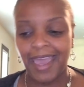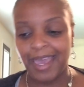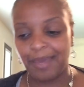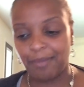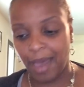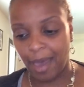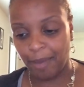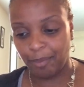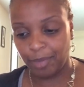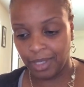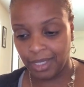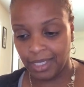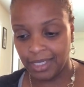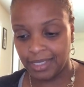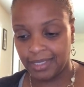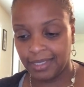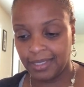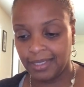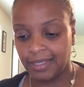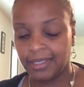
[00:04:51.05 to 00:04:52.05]
and my
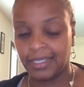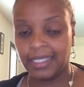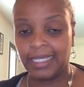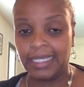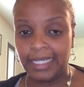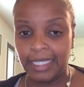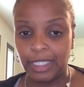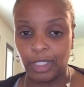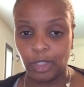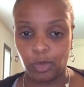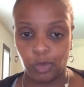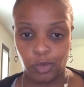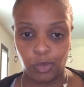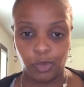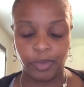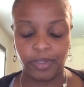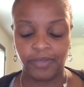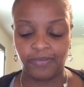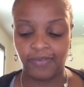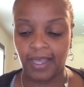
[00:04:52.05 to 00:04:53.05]
ability to lead a
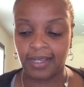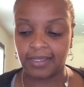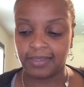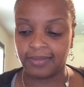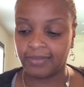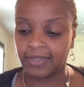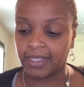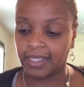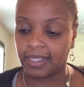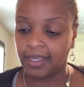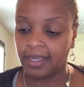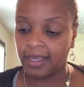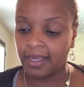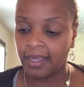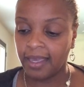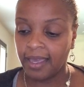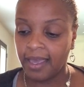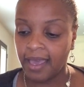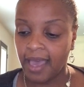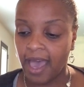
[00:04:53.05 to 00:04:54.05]
group effectively.
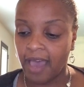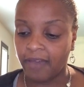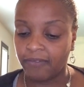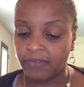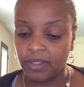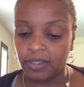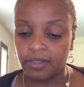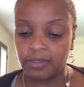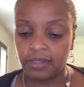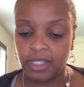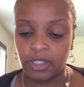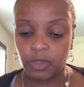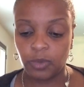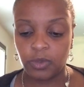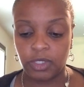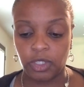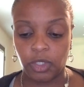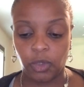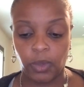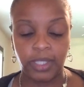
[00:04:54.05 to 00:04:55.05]
I feel this
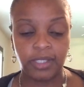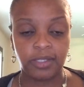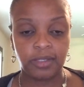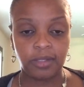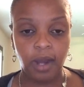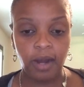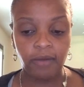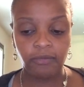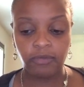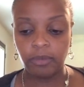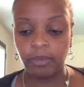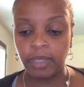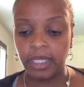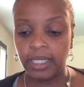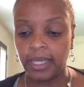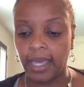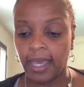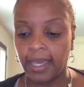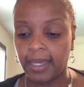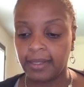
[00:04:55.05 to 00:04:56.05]
was a great start for
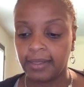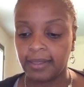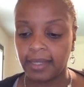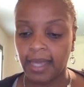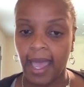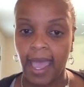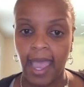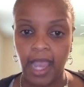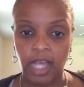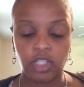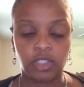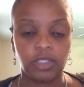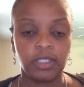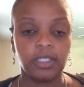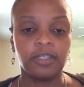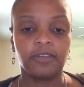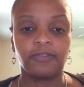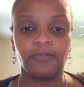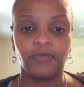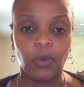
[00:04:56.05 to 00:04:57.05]
me, and I
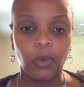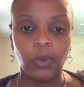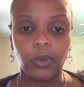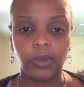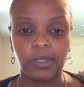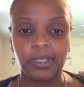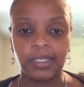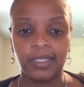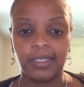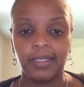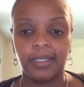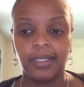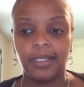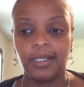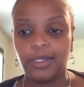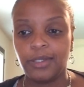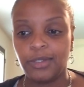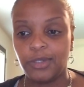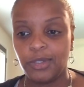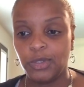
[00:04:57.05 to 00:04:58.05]
actually look forward
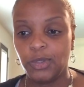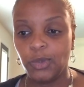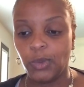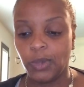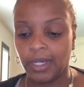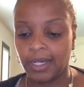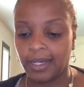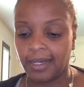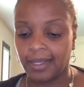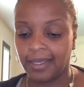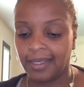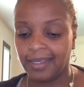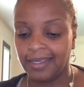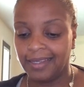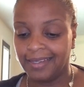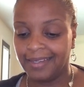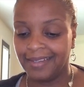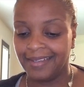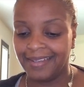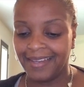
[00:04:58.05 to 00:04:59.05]
to doing it
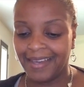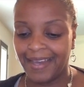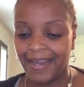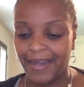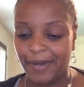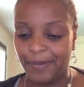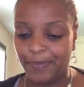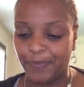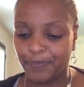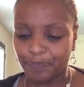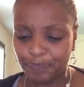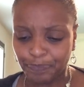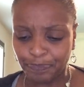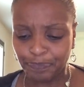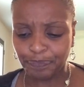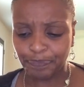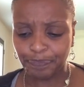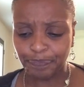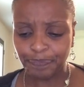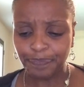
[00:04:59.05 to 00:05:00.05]
again.
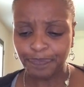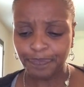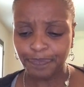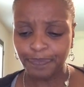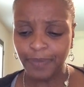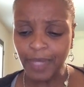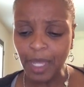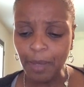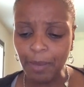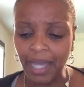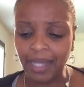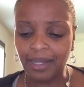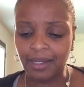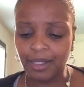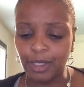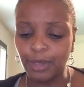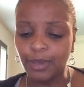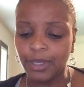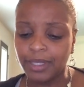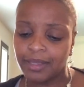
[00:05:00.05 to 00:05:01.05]
My
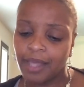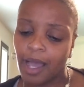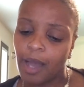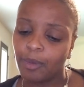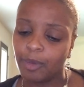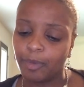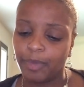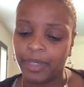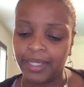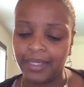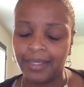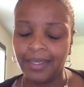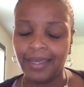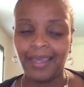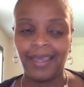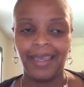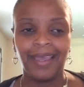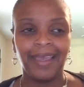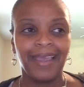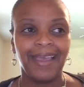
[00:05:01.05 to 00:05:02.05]
concluding thought would be,
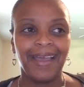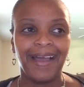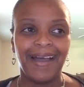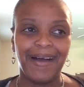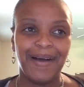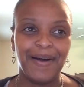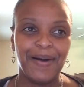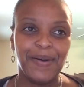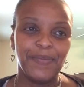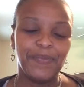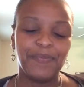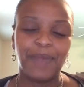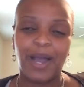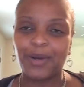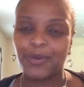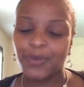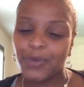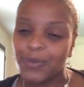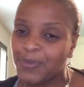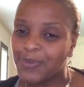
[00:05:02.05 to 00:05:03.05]

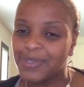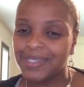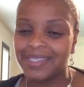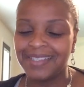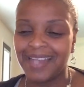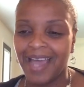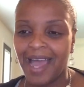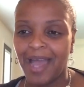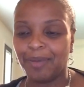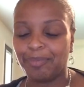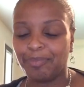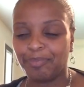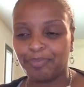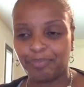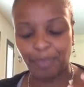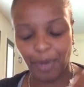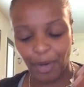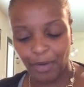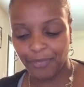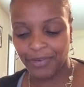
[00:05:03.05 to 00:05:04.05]
my group was not
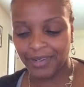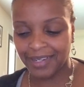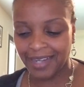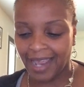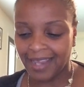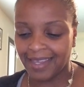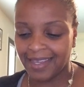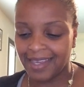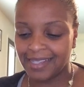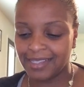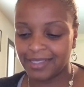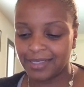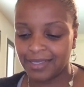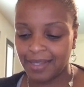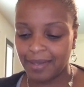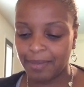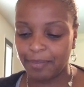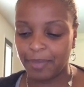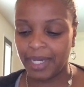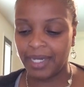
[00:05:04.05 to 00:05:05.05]
perfect, I
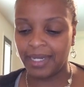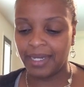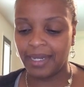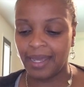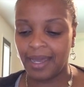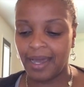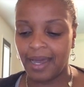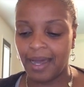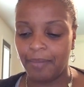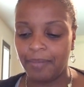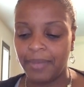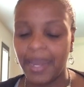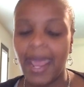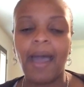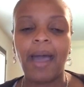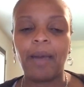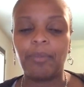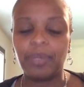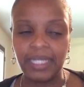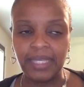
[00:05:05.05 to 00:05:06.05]
guess, but
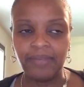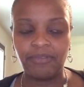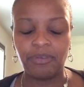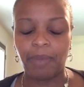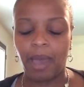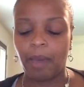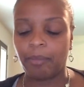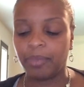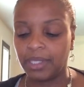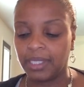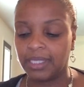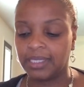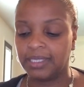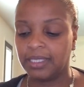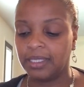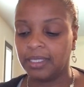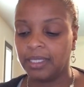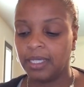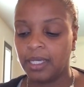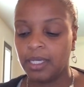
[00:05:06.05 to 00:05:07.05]
now I believe in my
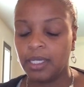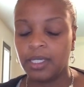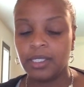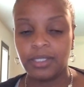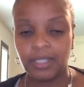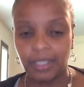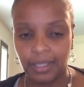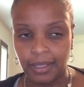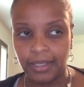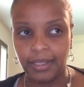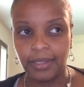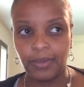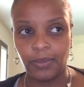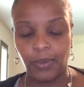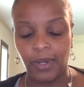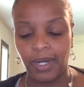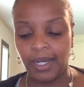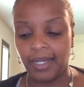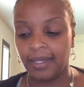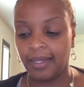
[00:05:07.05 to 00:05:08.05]
ability to lead
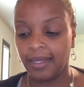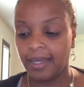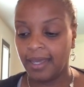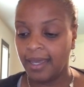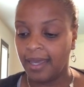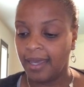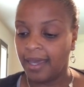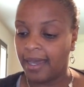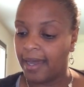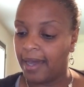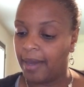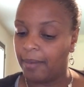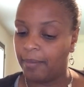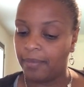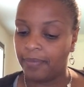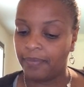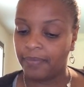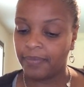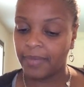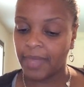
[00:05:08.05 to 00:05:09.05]
one.
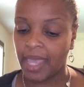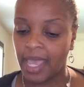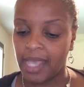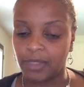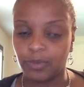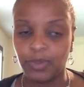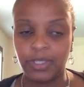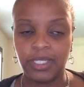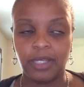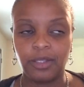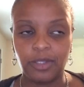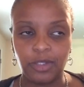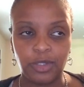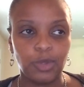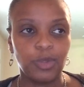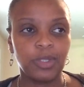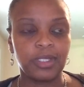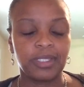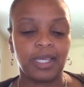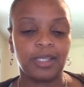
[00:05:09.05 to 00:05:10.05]
As we tell the
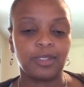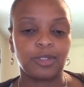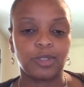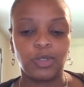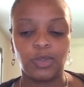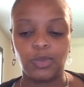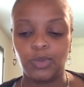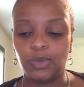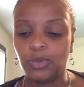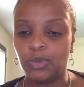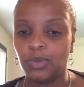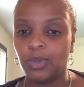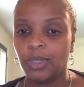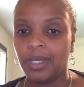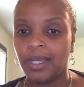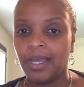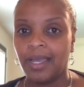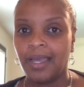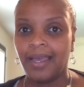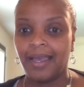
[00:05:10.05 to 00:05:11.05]
students at school,
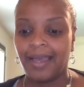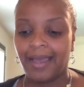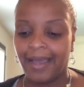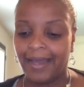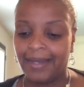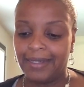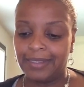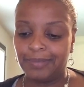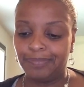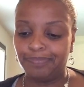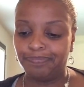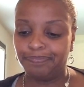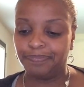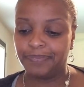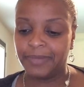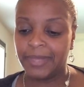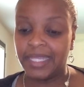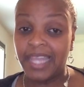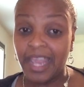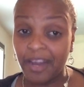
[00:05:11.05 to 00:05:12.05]

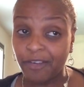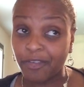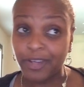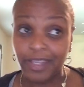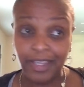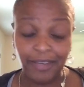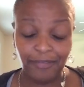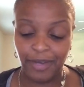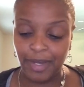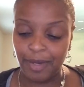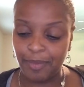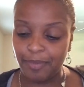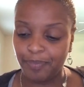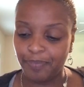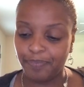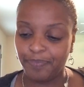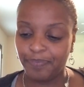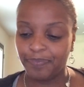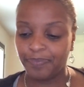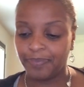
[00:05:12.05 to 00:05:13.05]
never give
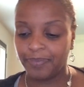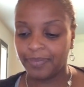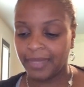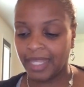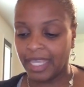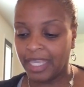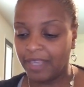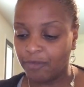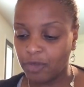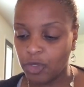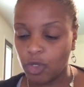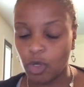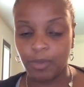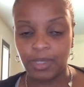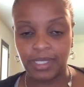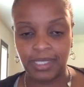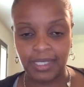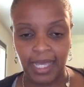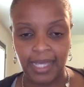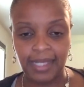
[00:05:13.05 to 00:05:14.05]
up. Even your
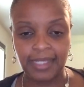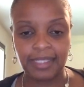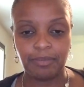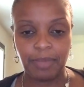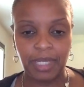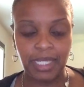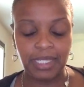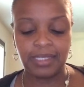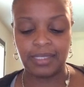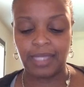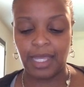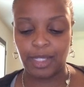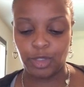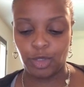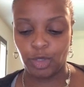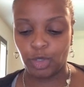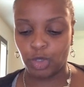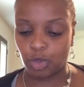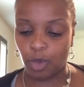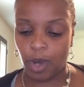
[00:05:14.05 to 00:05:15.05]
mistakes means
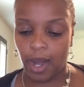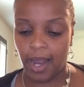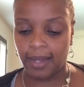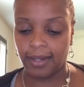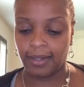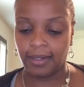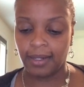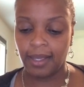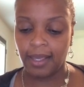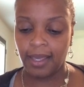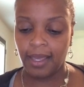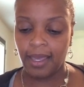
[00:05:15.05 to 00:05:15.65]
that you're trying.